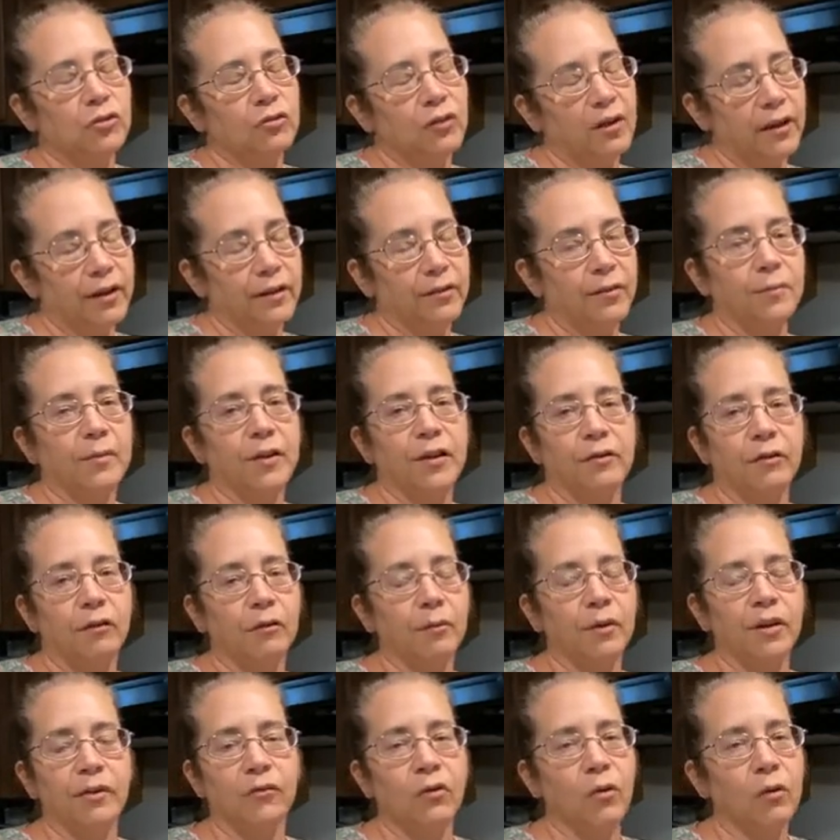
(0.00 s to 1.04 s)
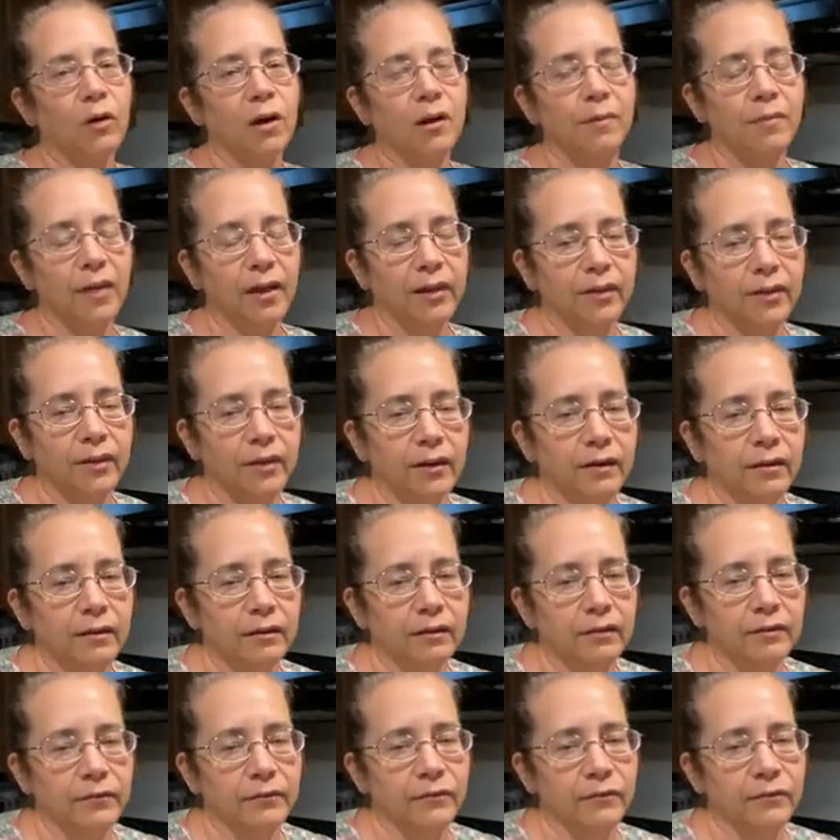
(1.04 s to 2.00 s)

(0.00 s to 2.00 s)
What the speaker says: try the microwave corn method